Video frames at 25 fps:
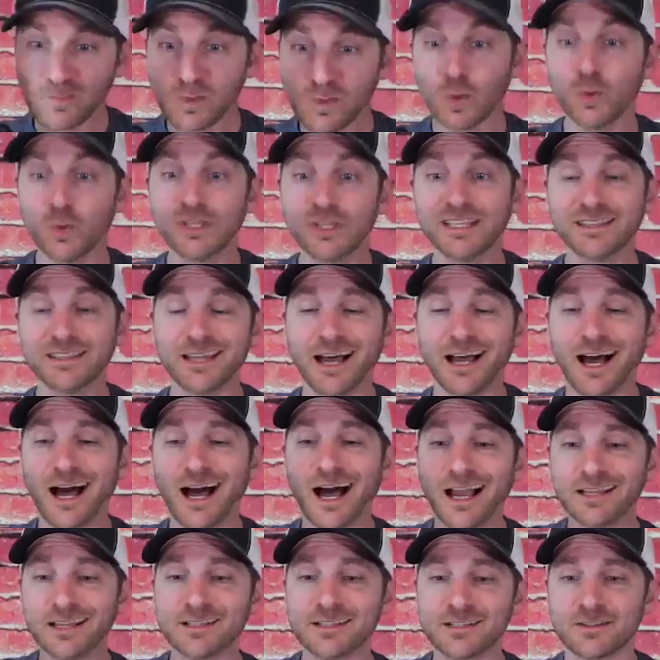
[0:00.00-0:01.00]
We get the
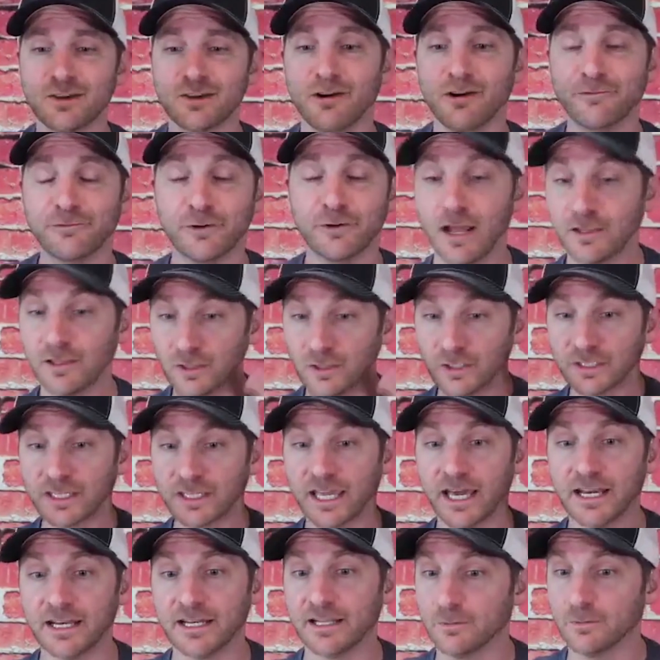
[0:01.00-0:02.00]
highest offer. I look
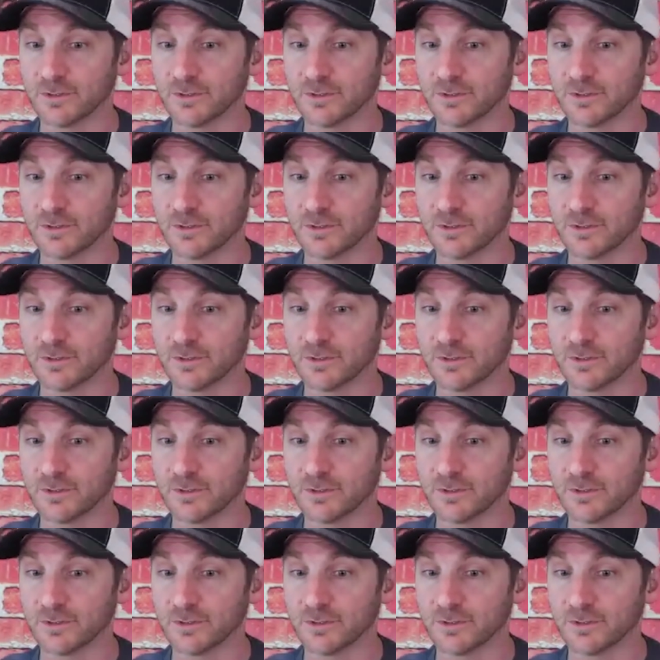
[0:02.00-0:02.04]
at it.